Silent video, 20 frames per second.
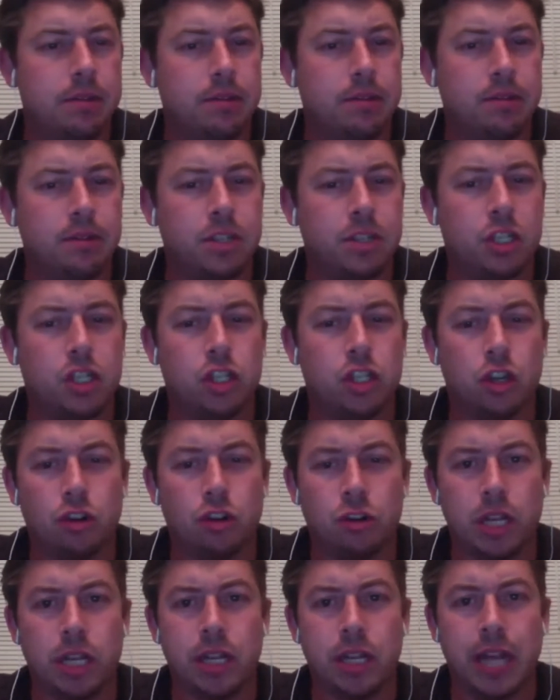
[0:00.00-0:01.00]

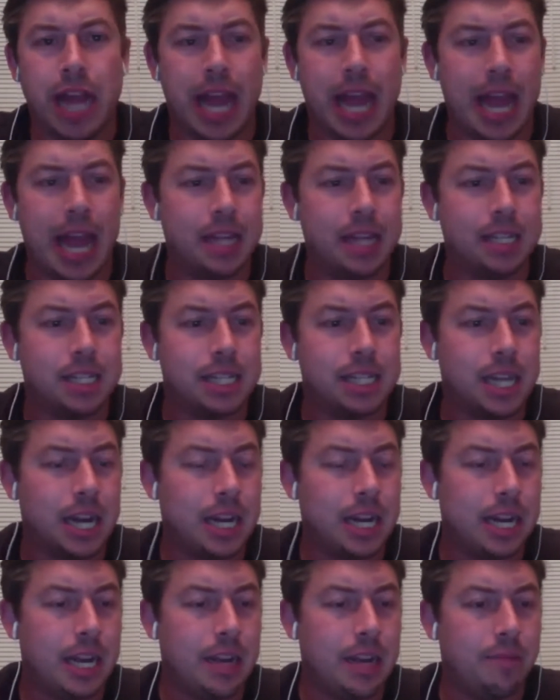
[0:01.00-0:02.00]
Sterling and
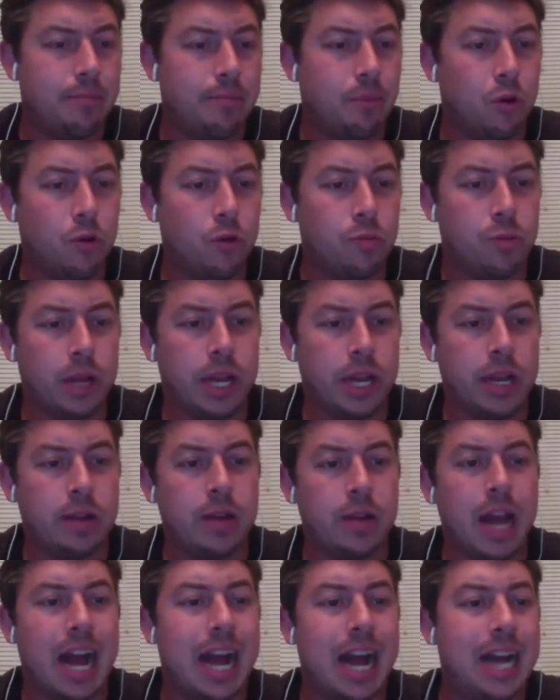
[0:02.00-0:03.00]
Sane both
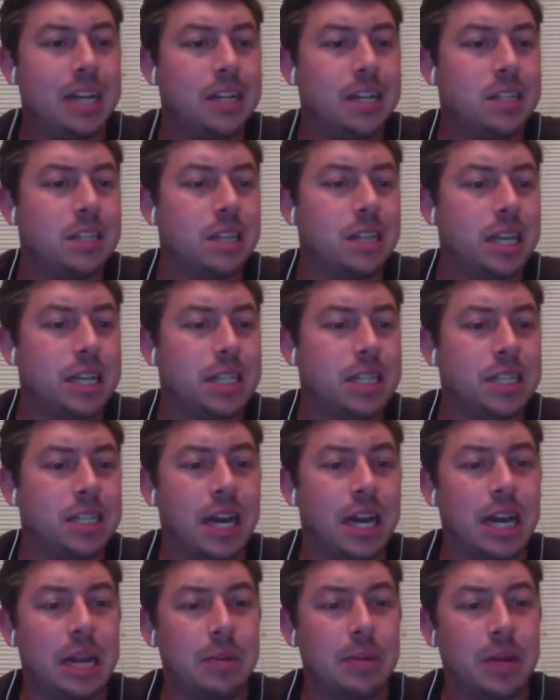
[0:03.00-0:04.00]
playing. I just like
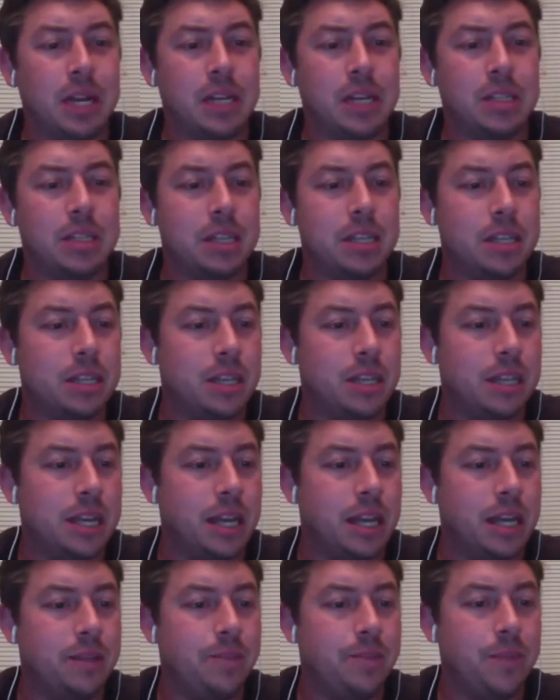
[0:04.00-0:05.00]
Sane because this
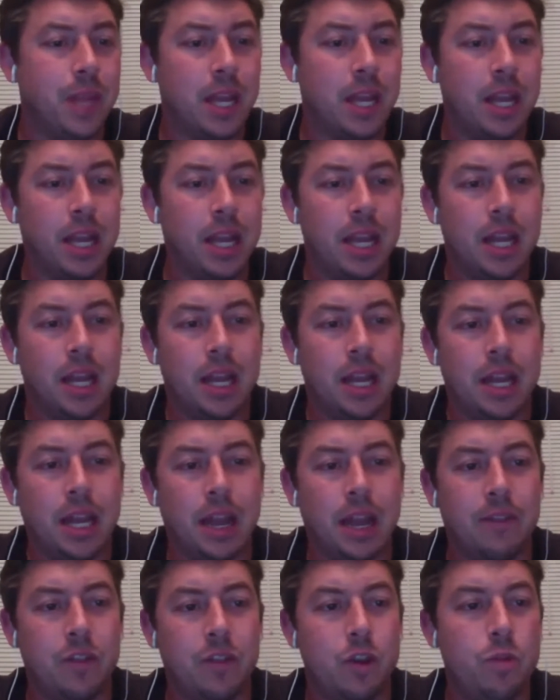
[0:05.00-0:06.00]
kid,
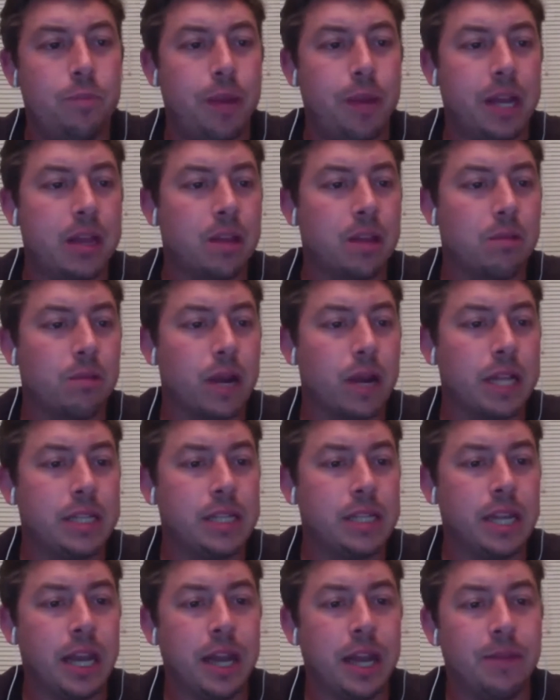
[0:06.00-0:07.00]
if you pick the right
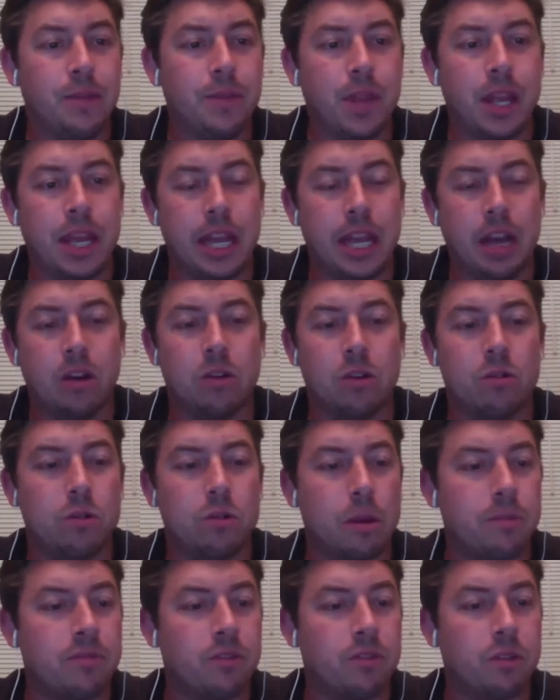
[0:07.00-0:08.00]
day, he'll
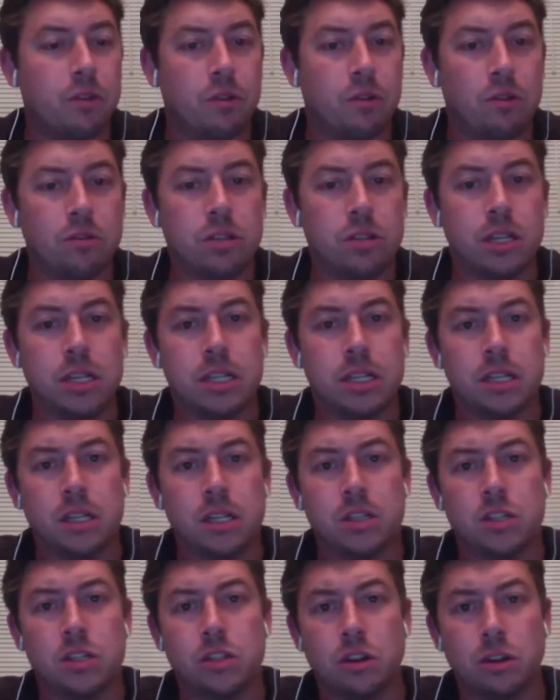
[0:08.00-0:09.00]
erupt for goals.
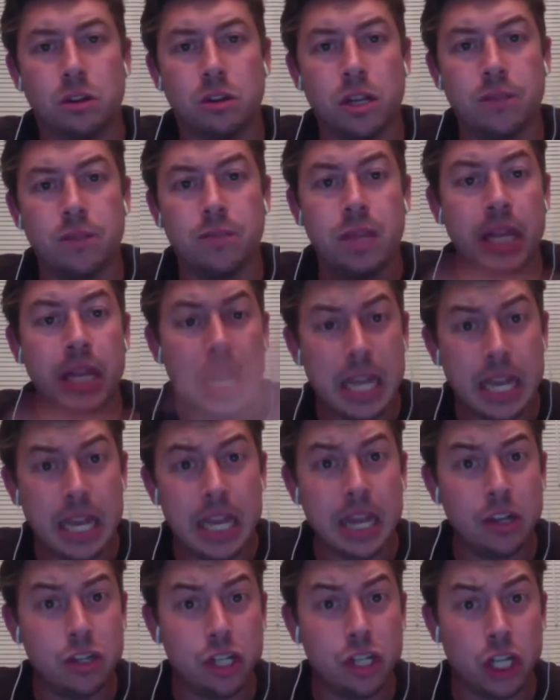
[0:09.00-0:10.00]
Sterling, he
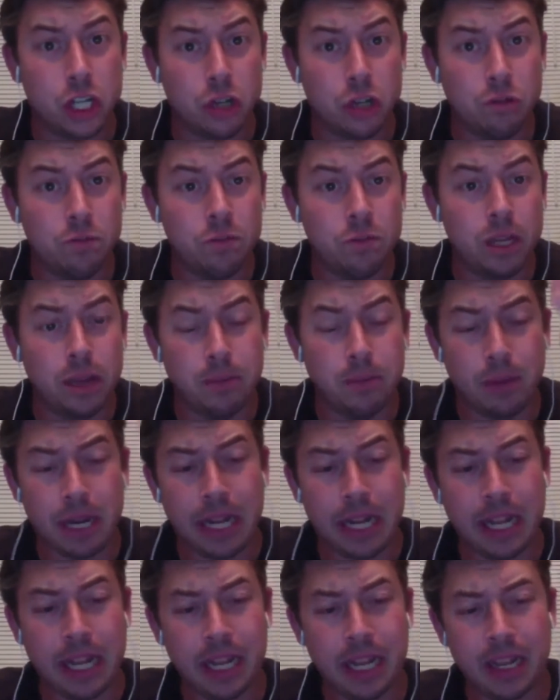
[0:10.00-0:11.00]
can too, but
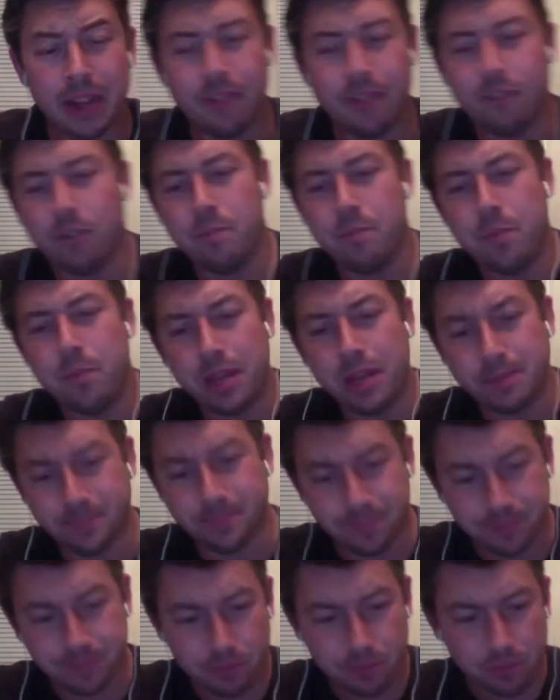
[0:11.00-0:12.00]
for me,
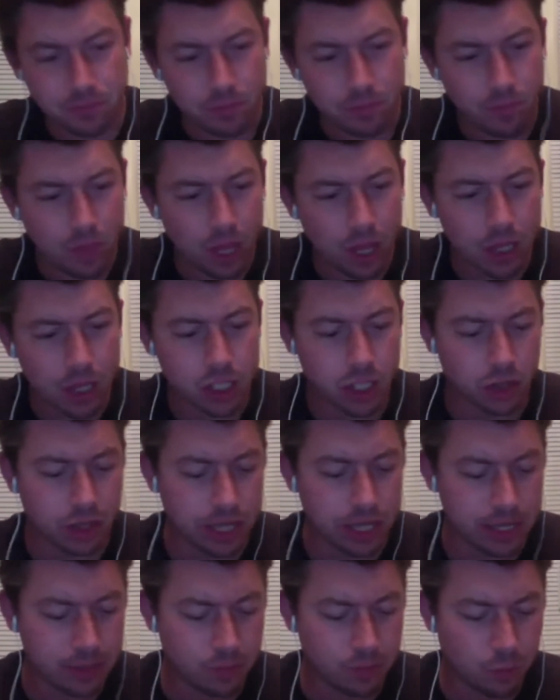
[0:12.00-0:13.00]

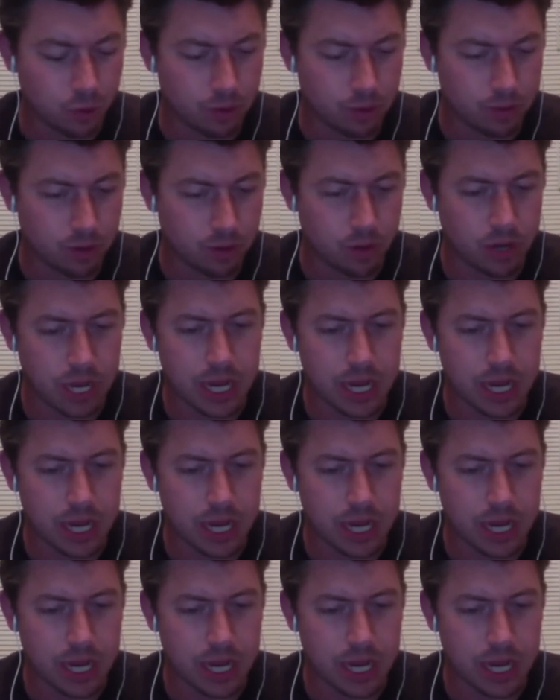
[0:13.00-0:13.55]
Sterling is more about